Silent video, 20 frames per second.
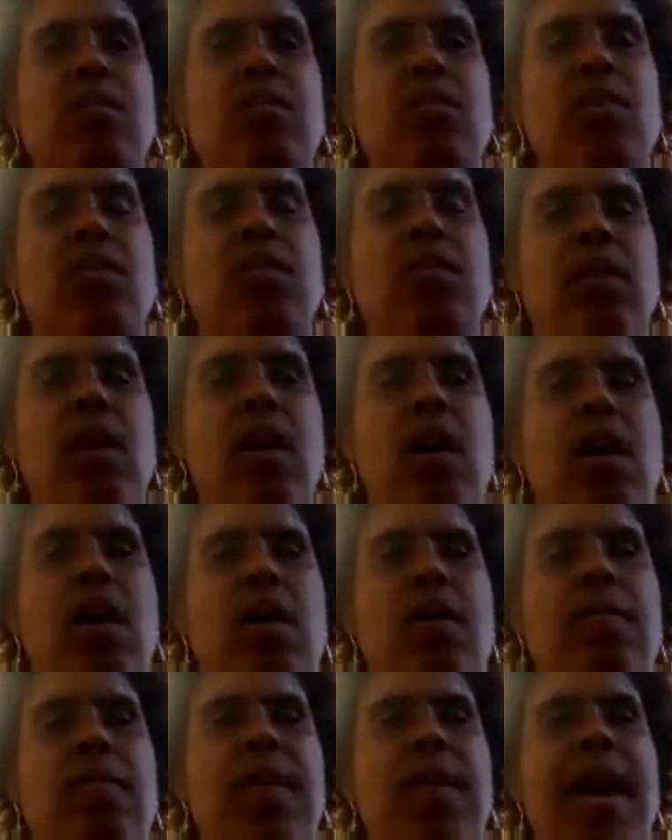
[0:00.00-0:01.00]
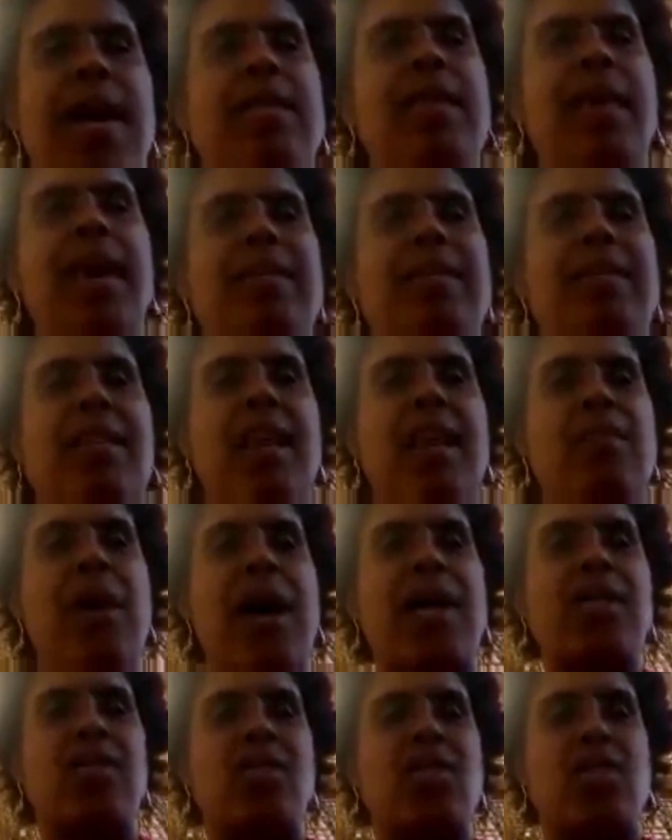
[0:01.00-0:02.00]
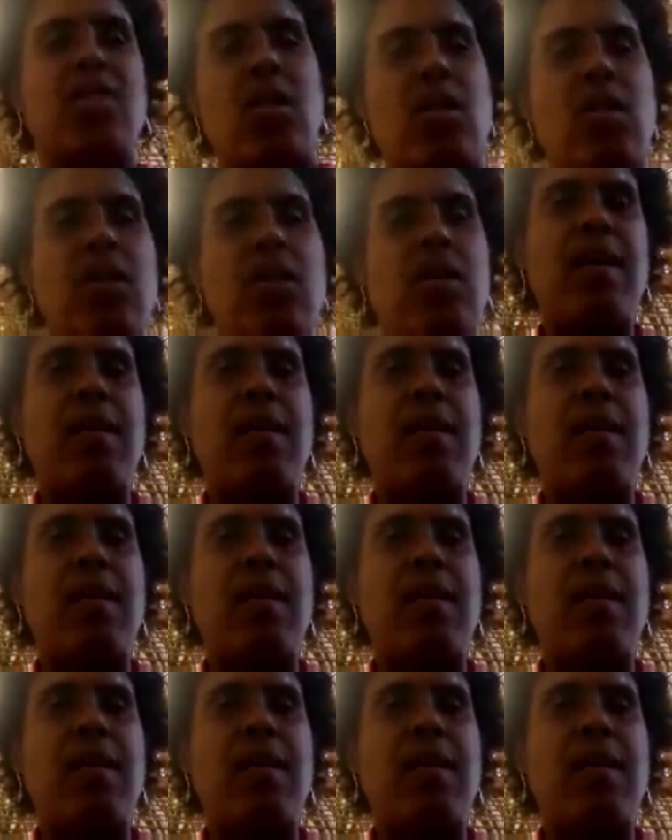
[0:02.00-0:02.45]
Um, because that's key.